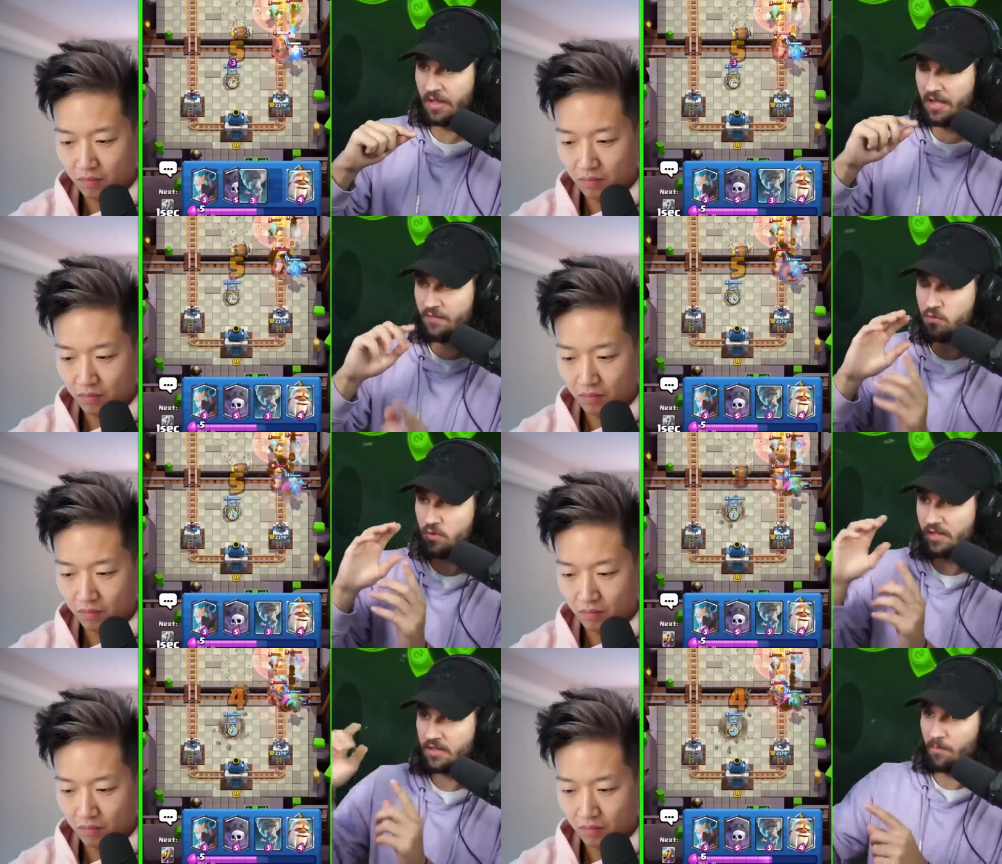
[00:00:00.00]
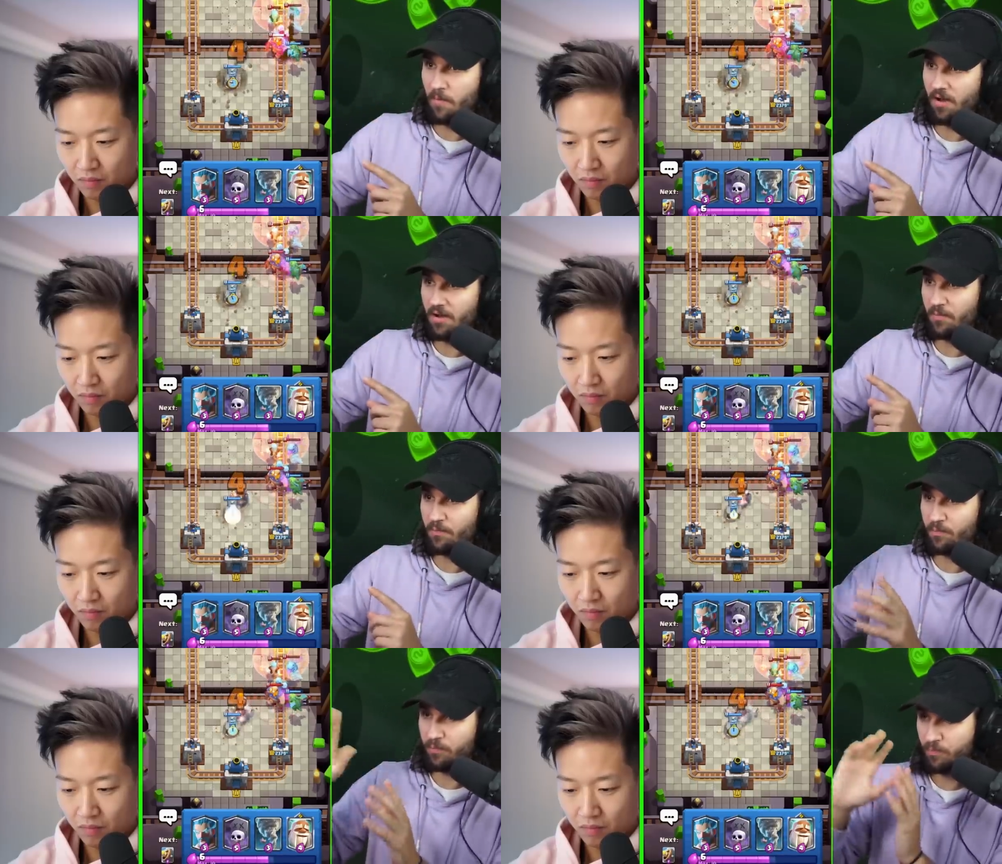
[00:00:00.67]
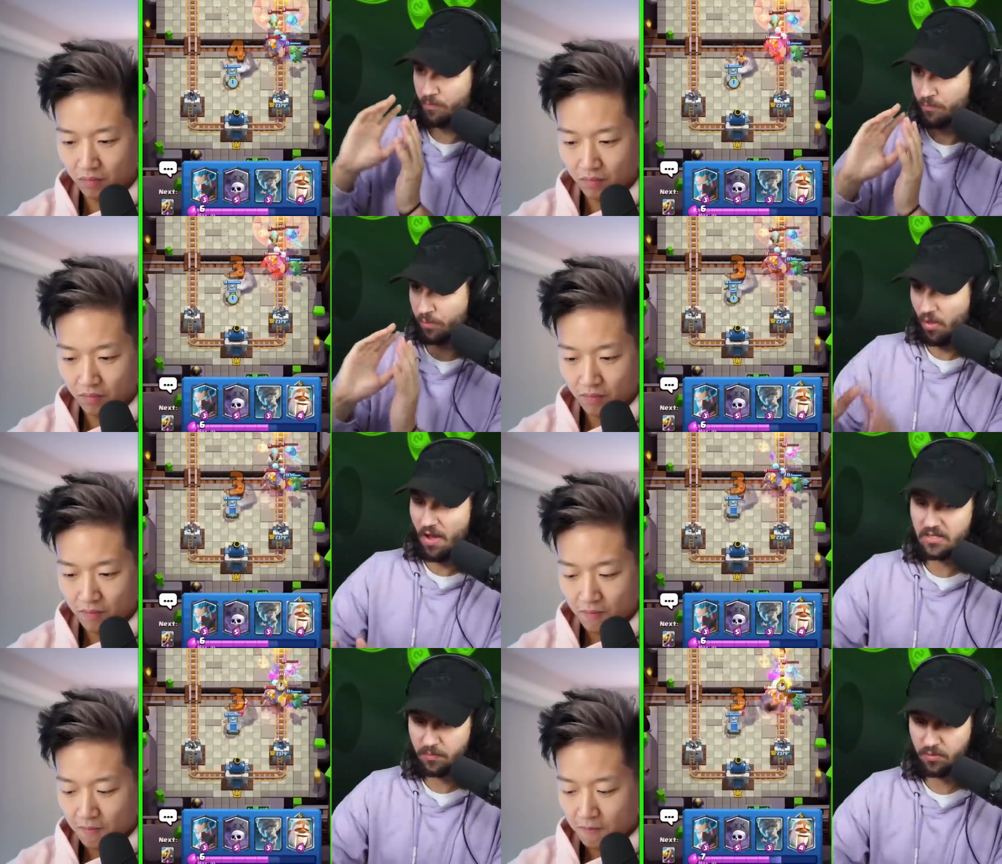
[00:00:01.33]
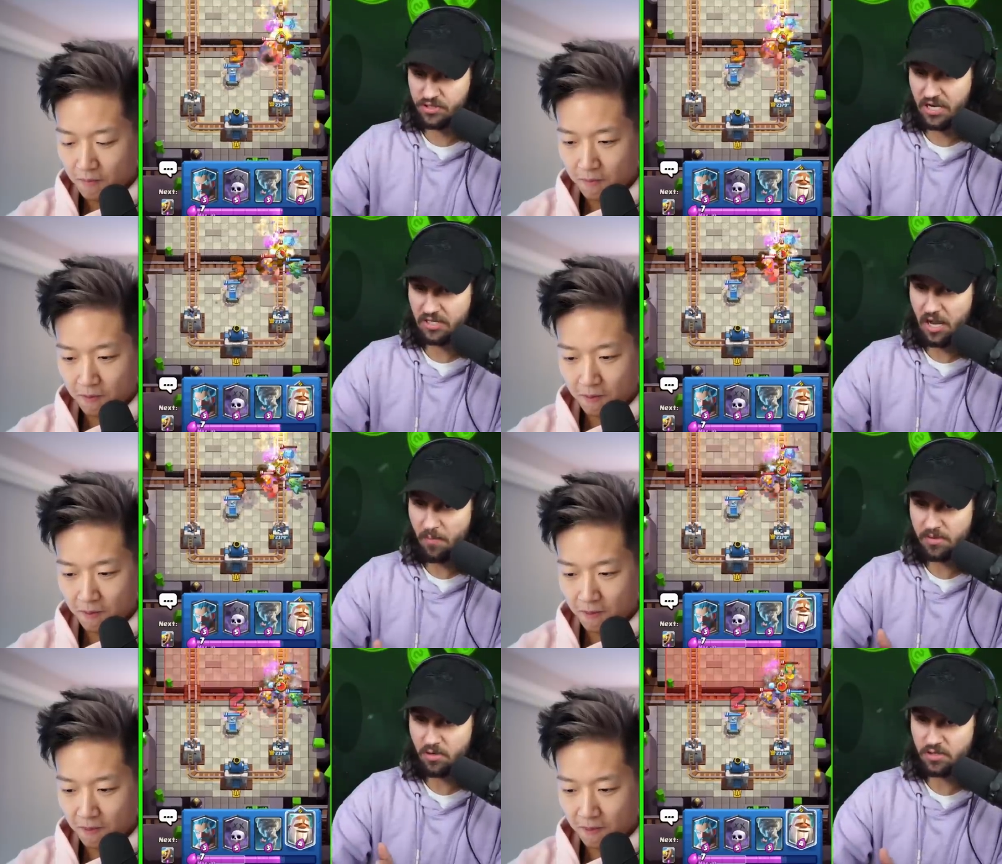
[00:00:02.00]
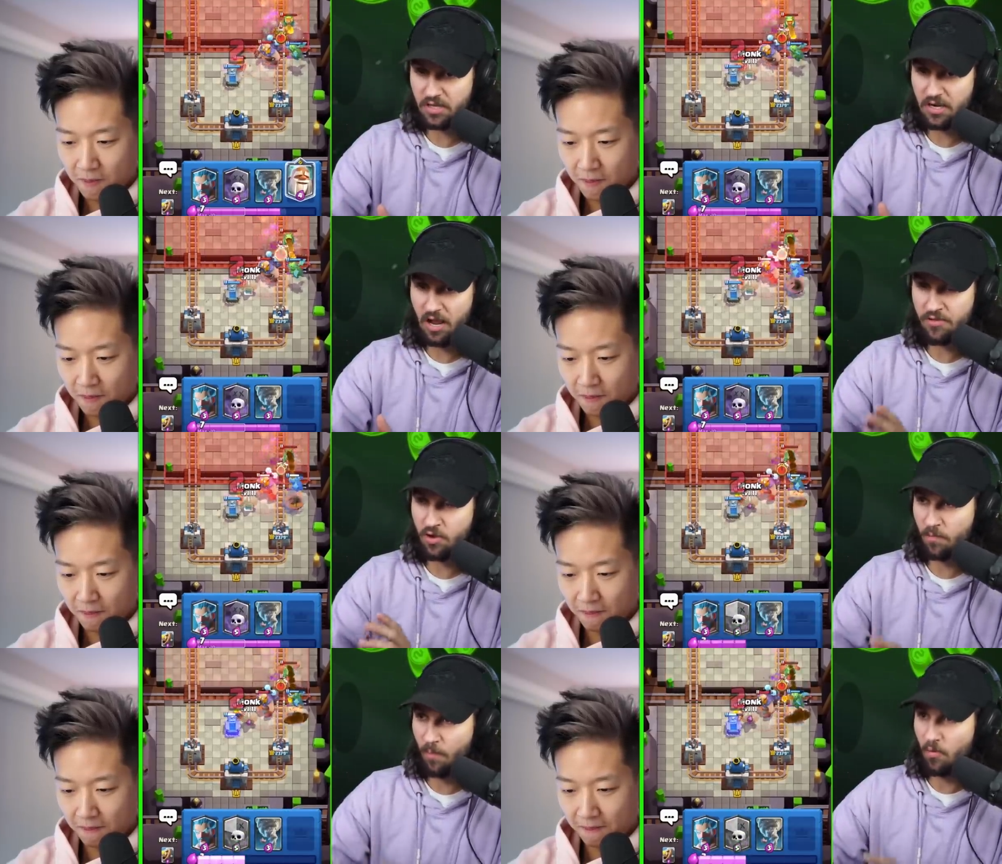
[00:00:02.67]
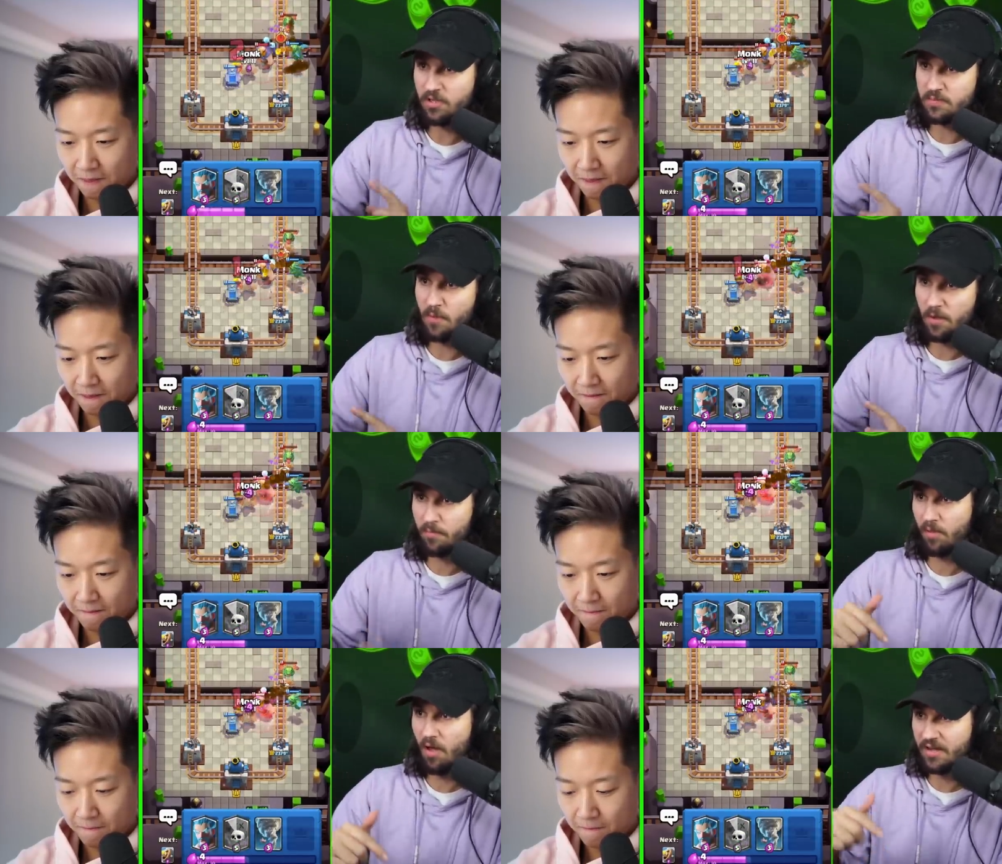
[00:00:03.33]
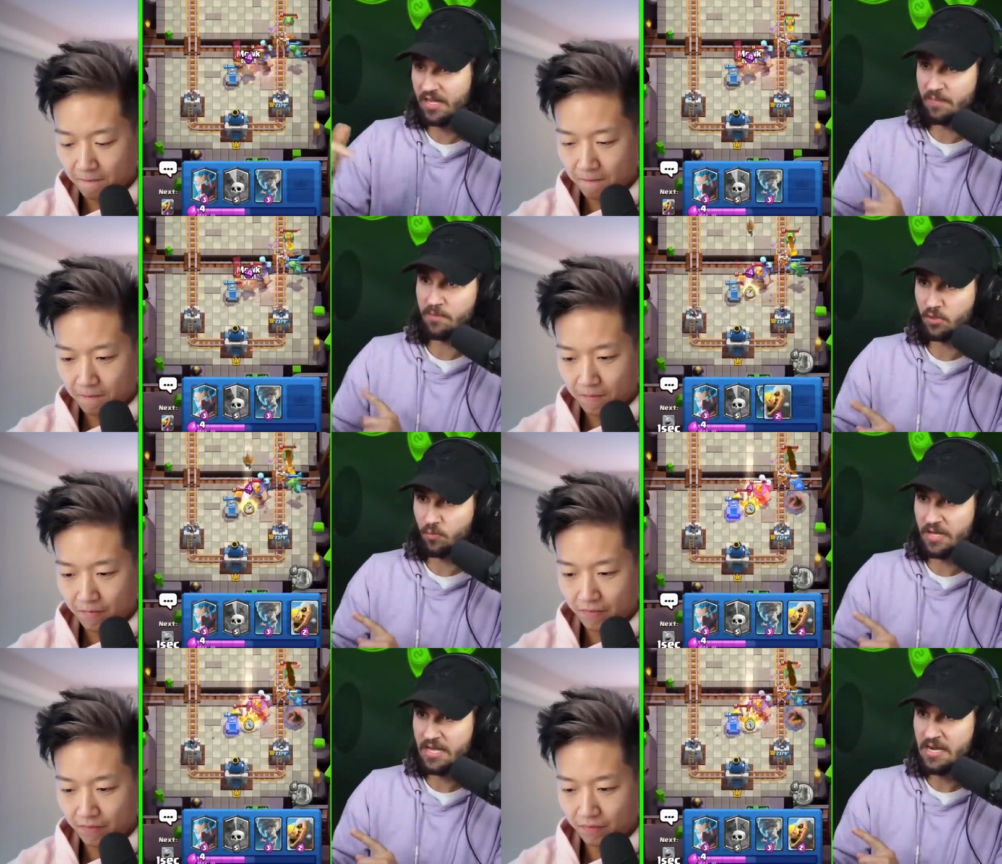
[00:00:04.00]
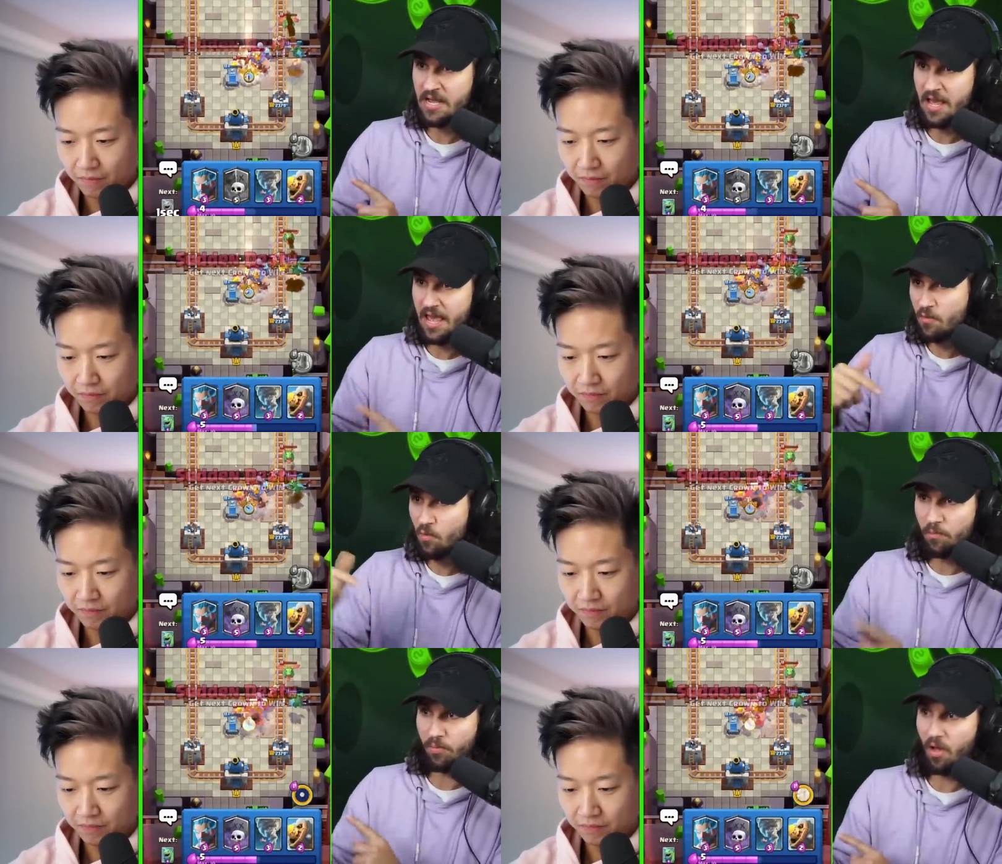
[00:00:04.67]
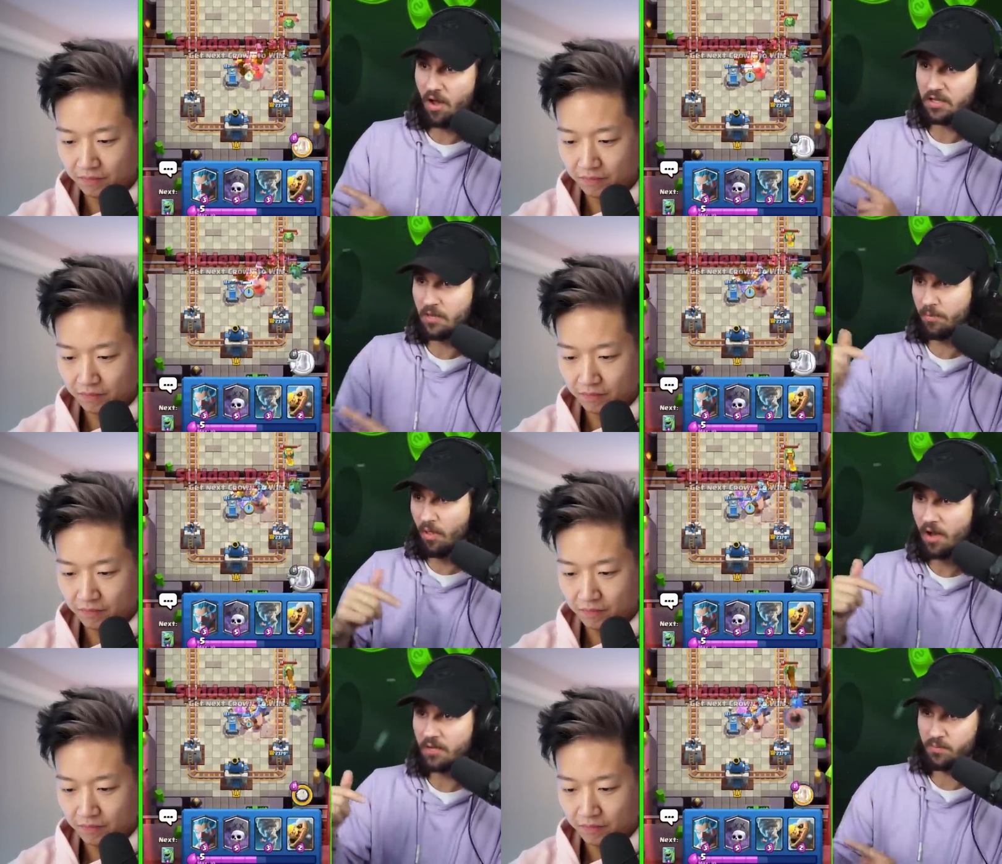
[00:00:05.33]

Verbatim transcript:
Speaker 1: Like, if you... Like, the monk blocks projectile, but there's your opponent's monk blocking in between. It will block the blocked